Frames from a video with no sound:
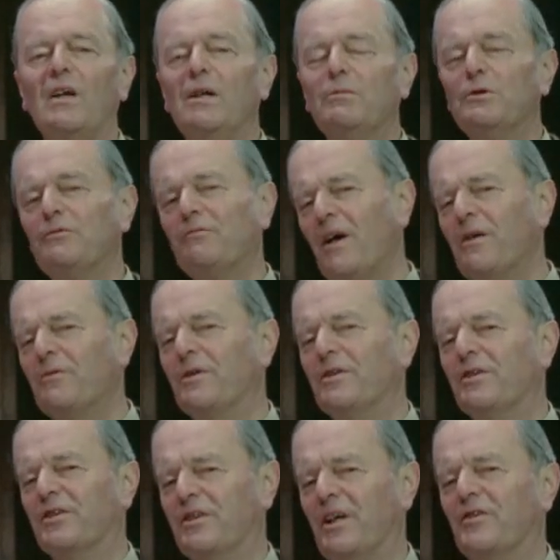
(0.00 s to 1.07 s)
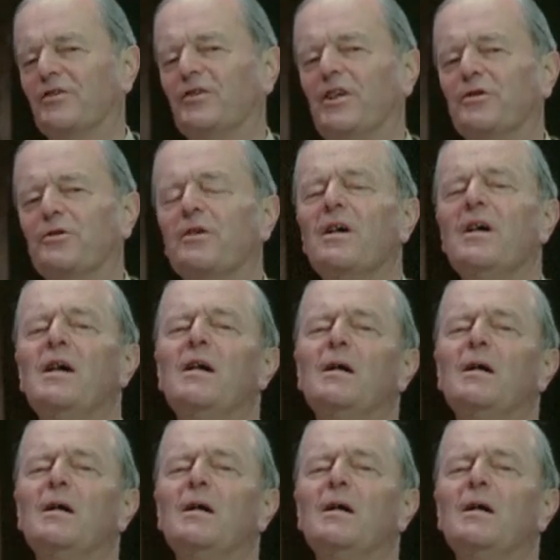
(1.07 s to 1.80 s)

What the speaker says: It was founded in the 10th century,